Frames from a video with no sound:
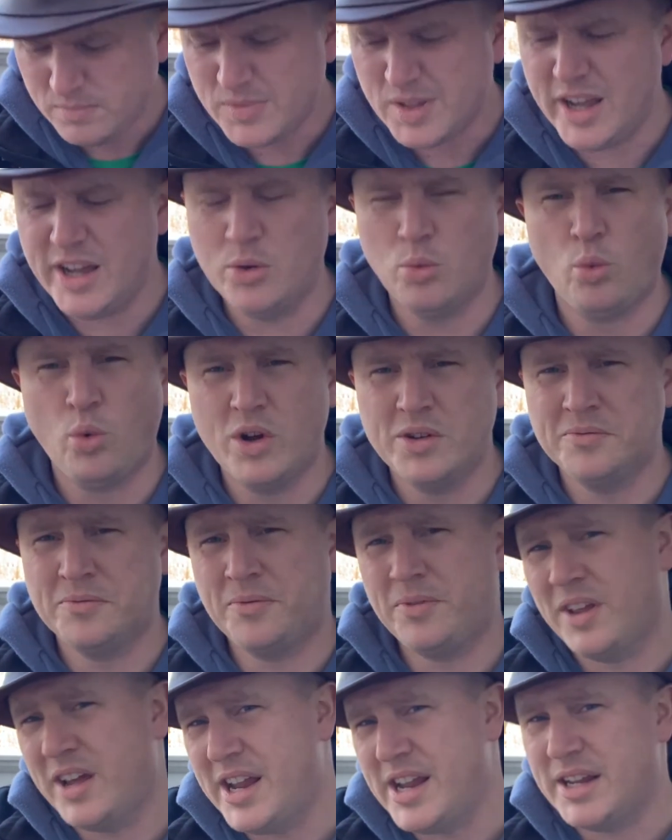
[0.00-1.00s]
And one
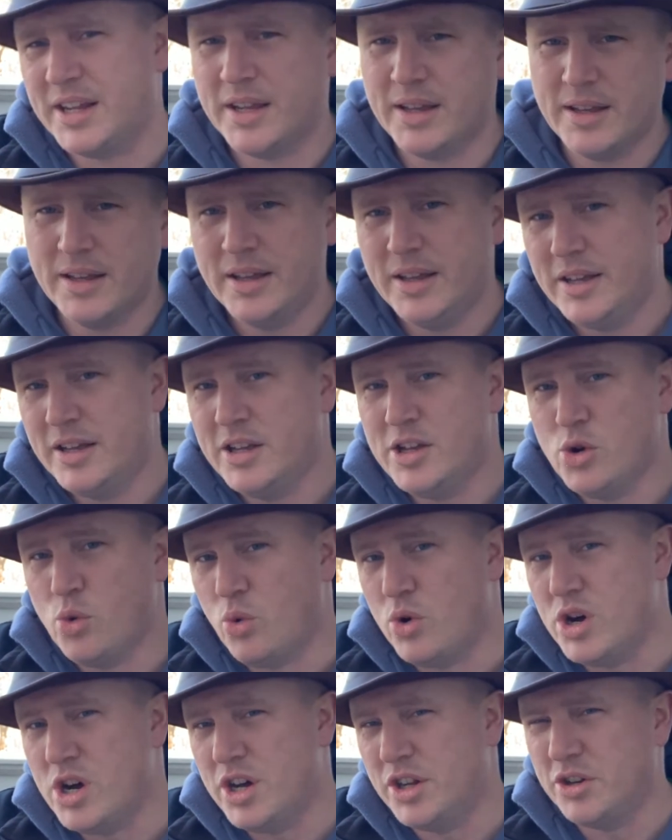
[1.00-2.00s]
flake,
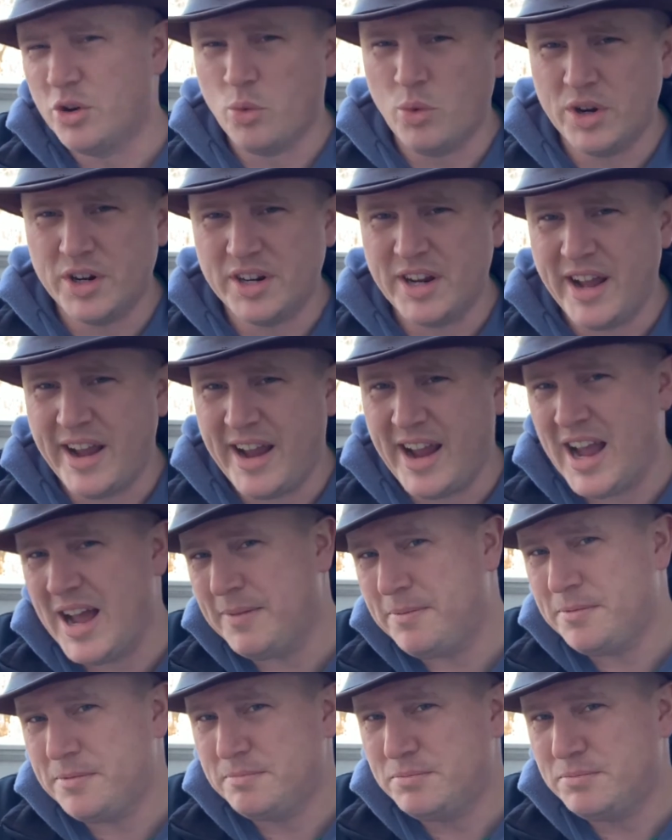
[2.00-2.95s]
1 or 1.5,